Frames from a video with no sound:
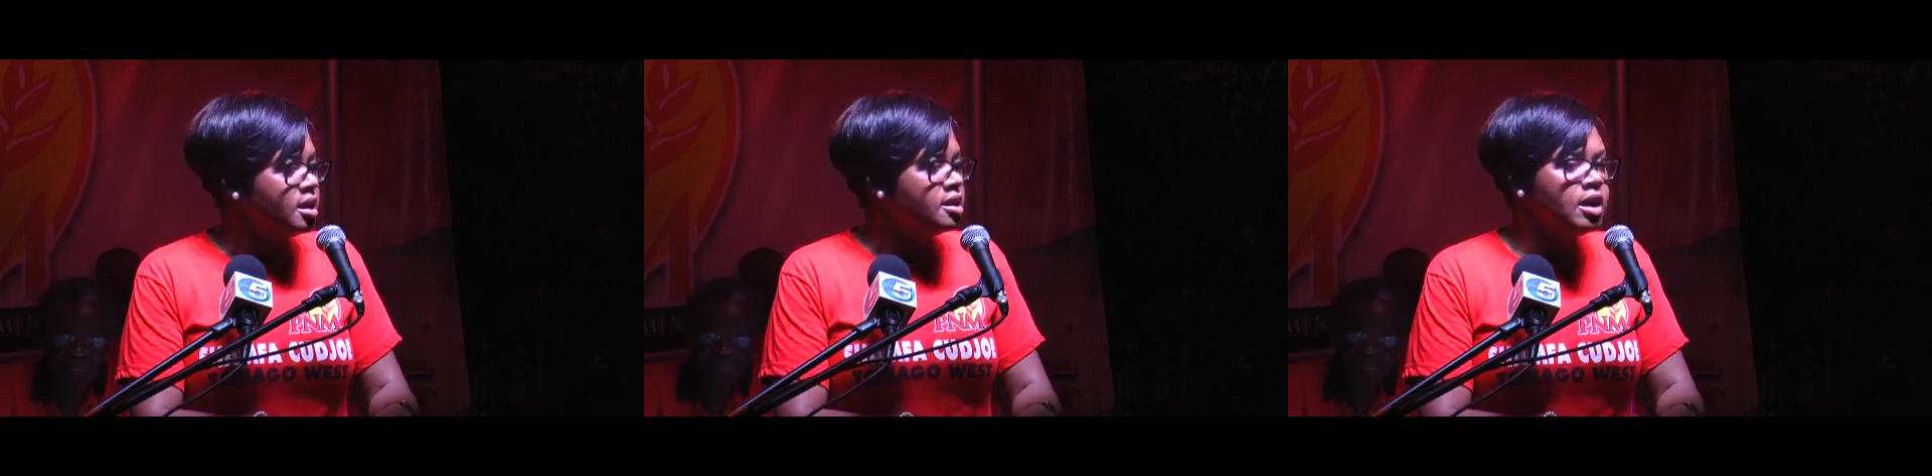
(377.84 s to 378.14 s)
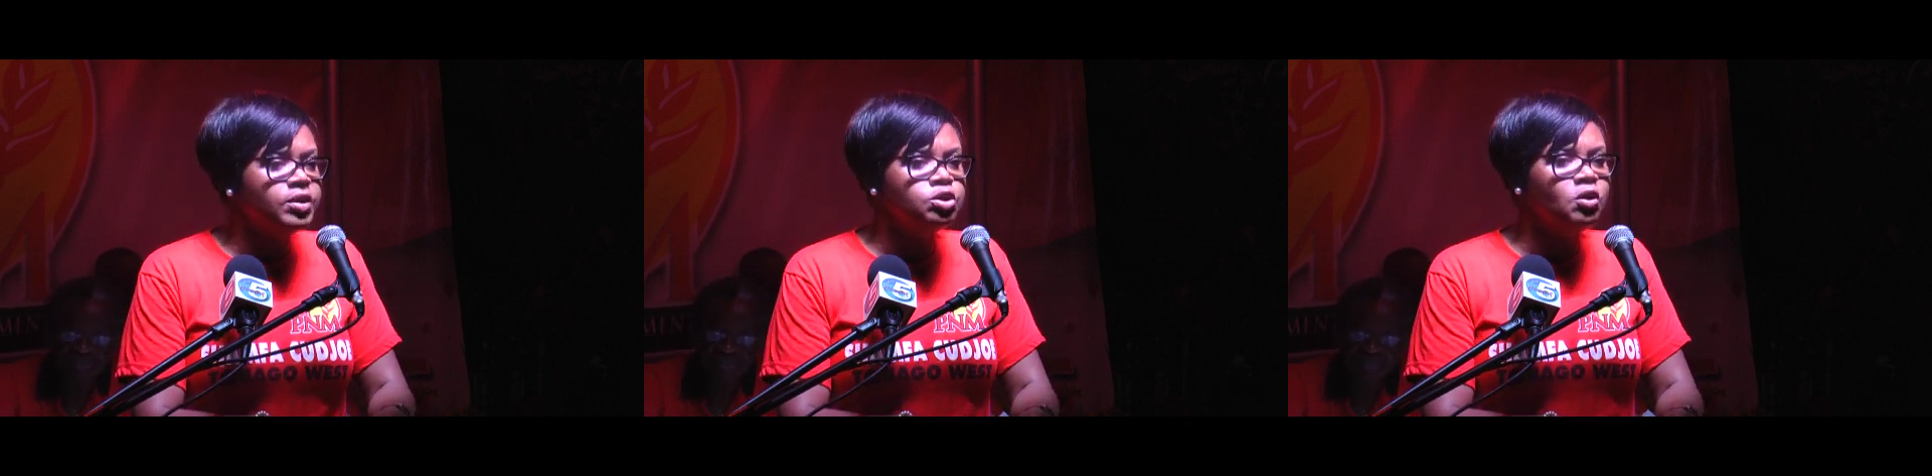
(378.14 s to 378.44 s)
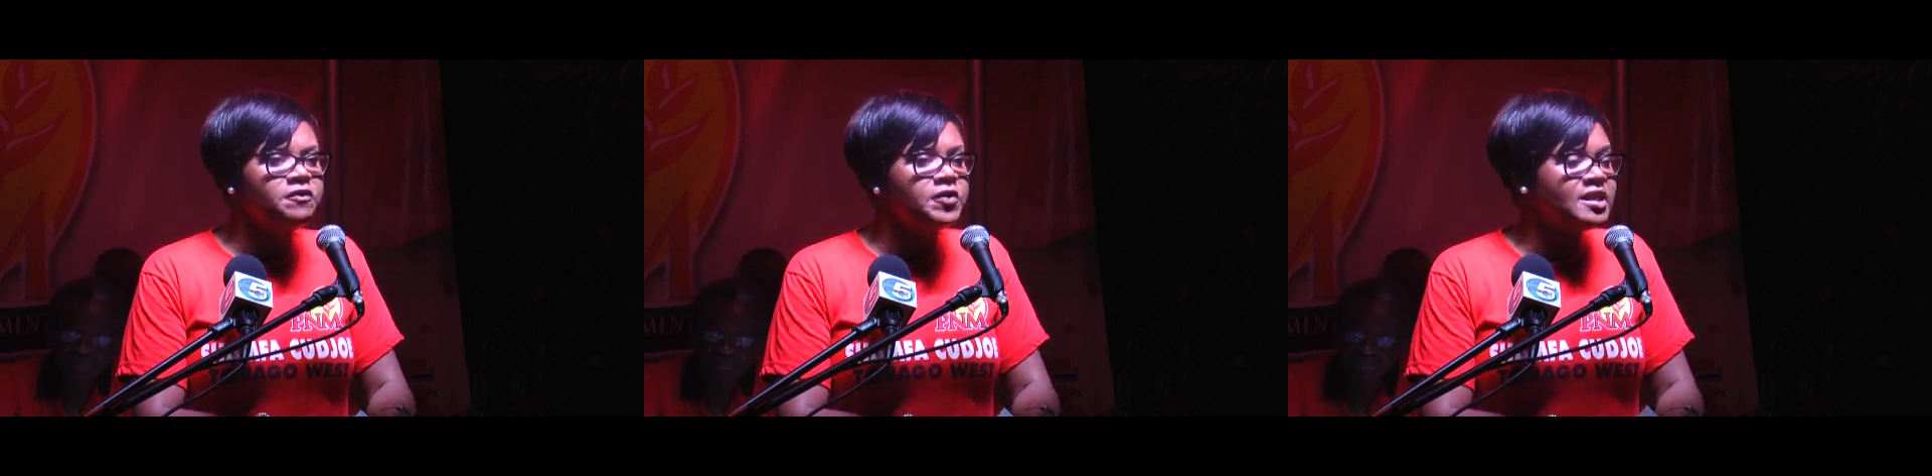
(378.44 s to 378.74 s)
There was
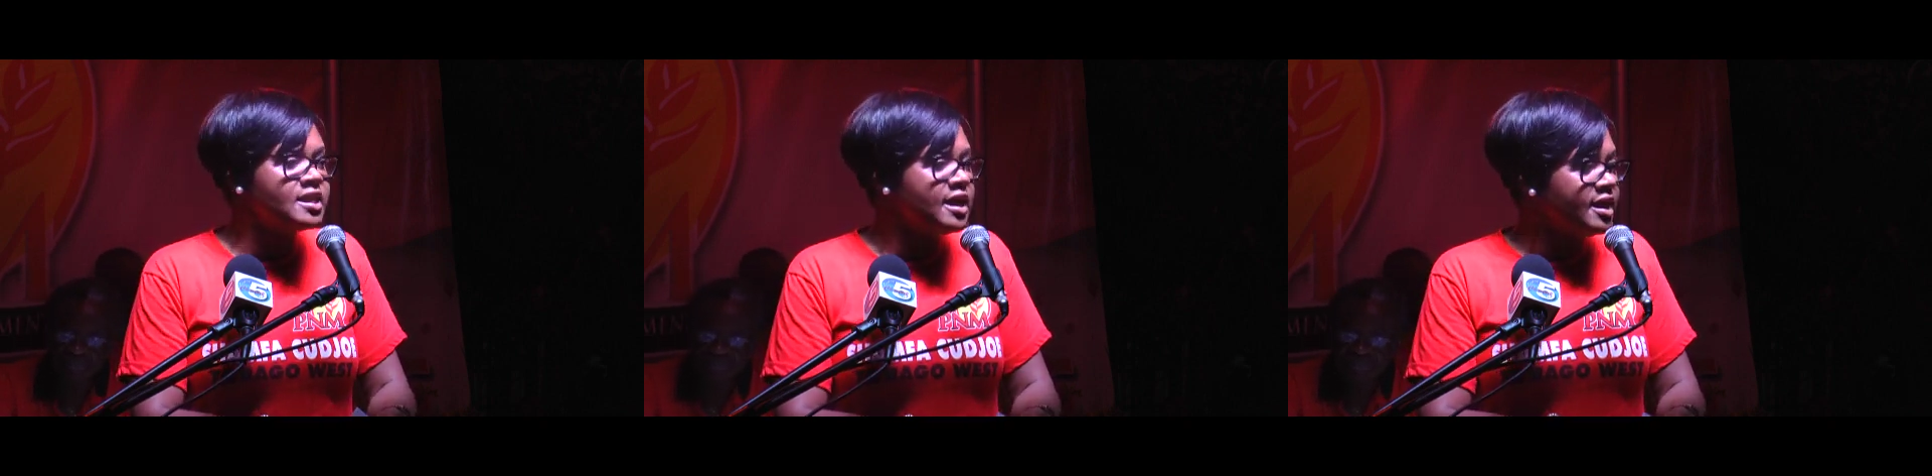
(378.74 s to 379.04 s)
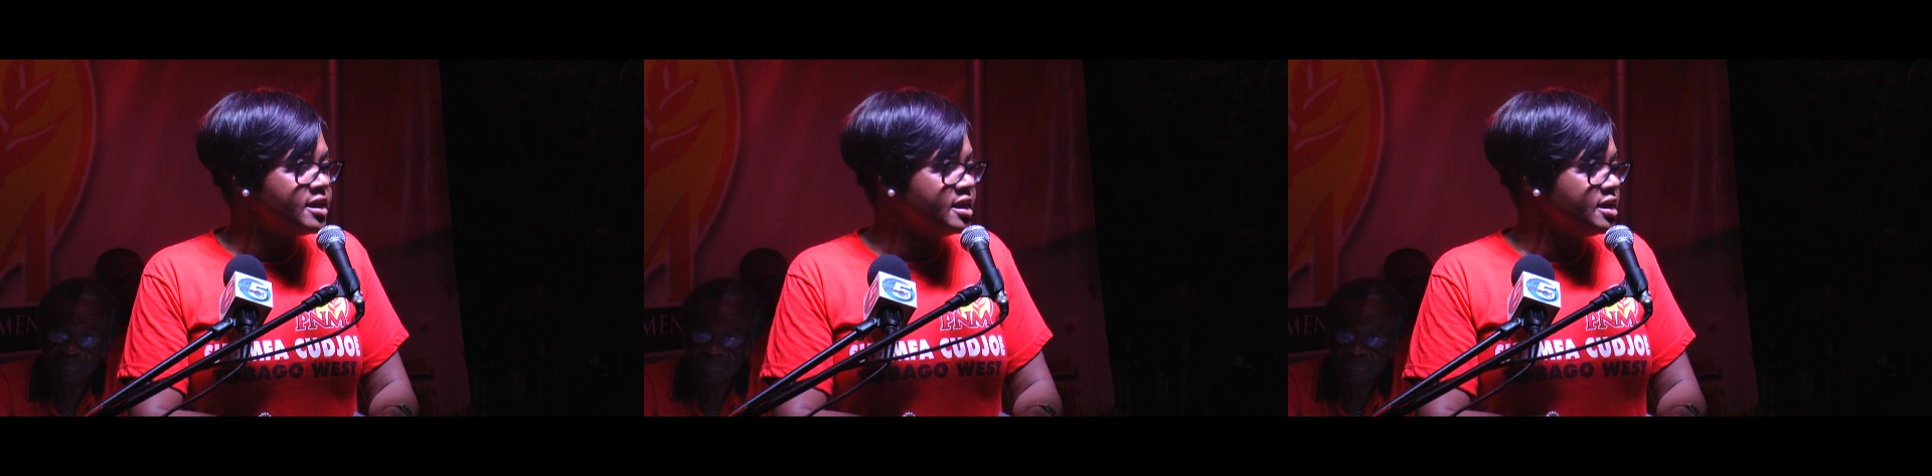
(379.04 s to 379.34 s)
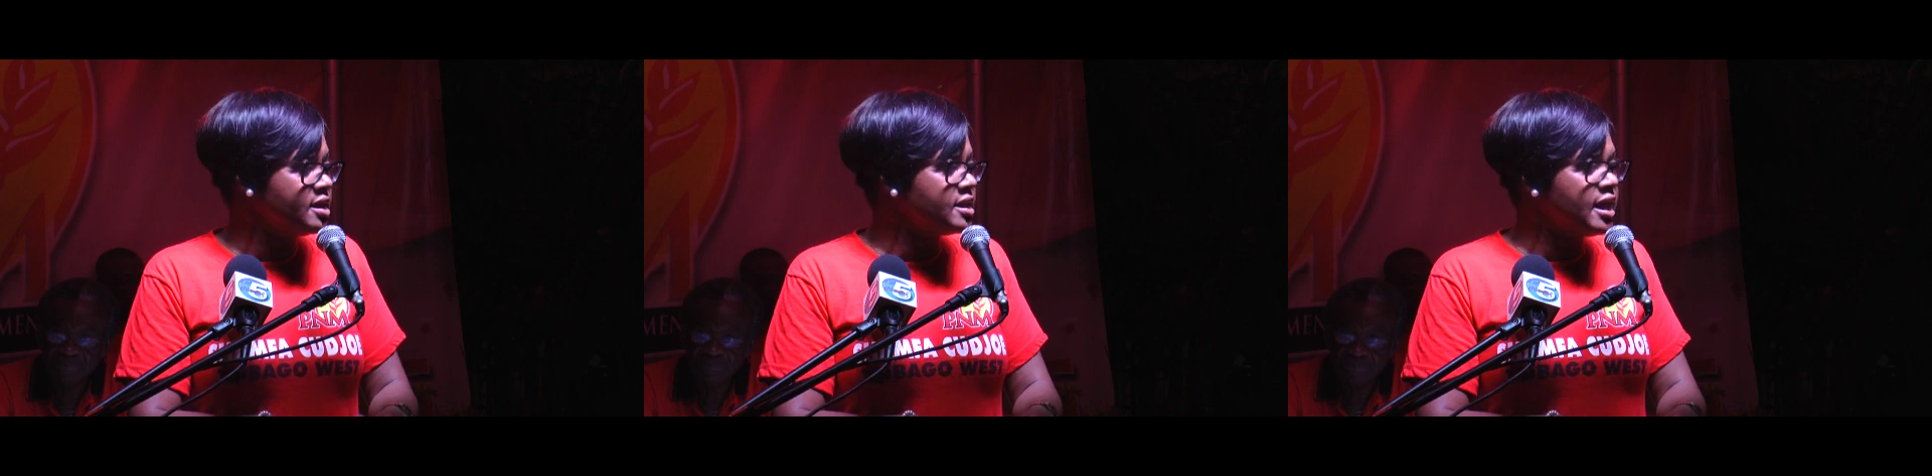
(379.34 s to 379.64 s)
no
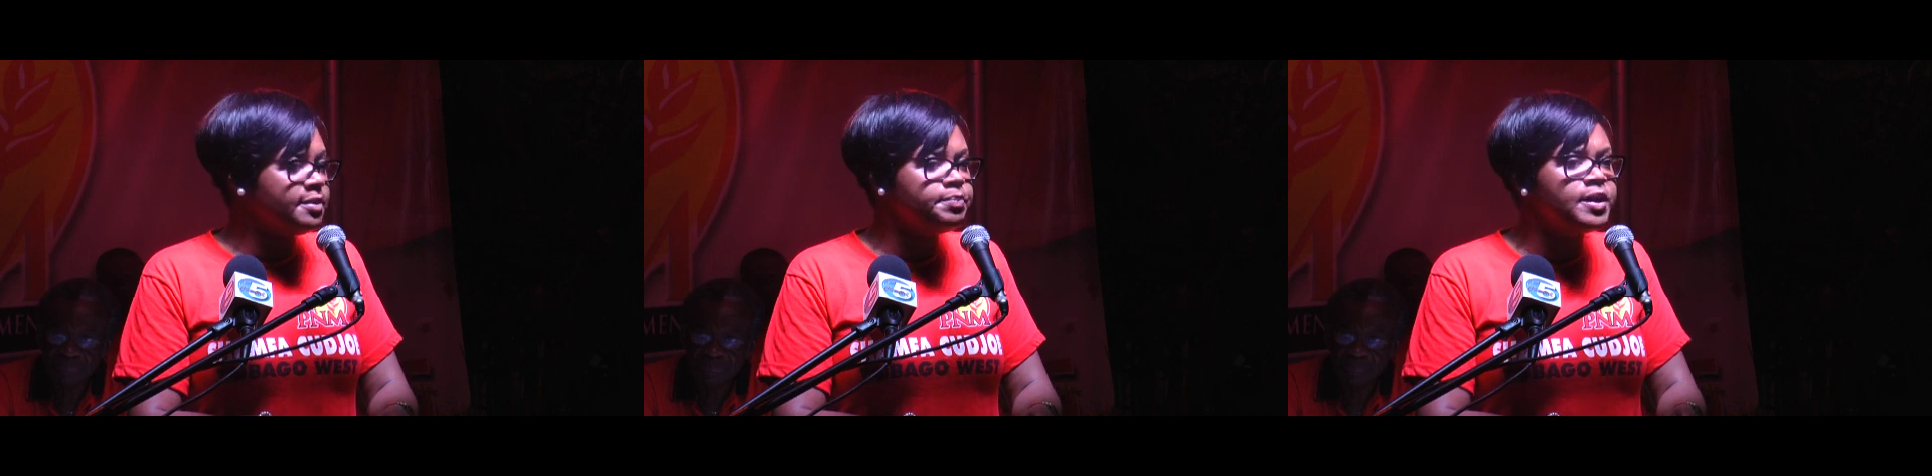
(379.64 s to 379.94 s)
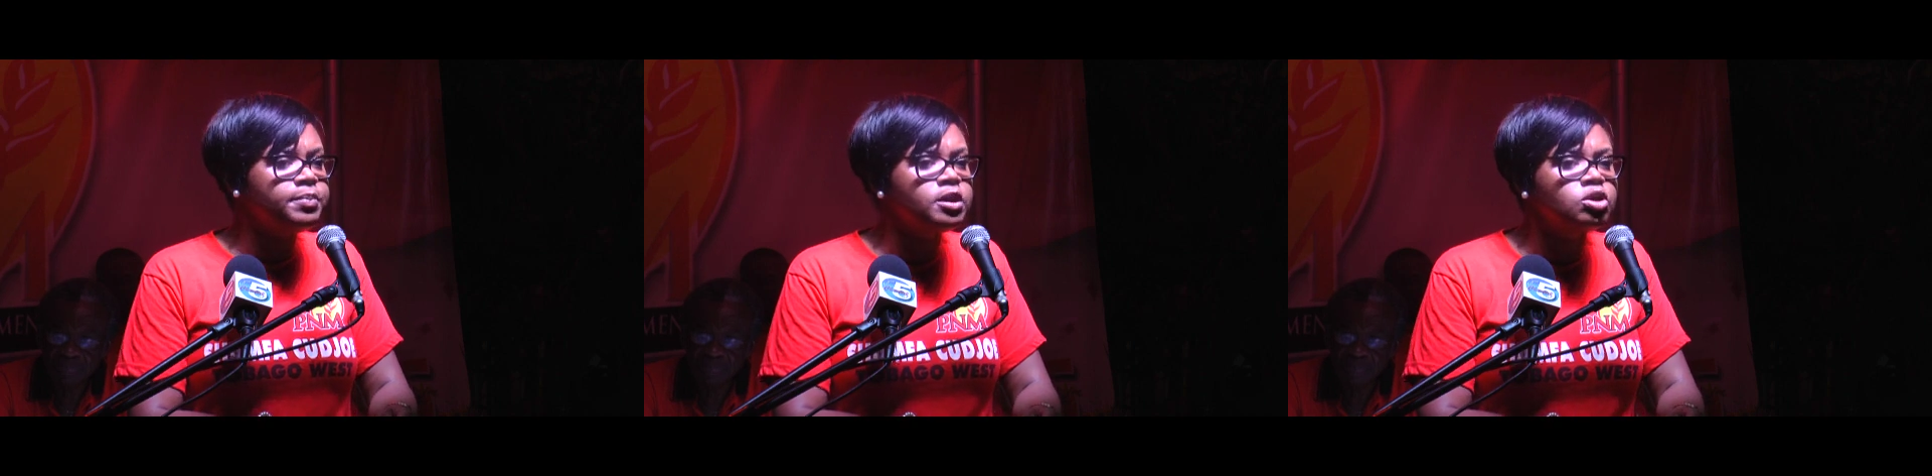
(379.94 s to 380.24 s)
facility to send people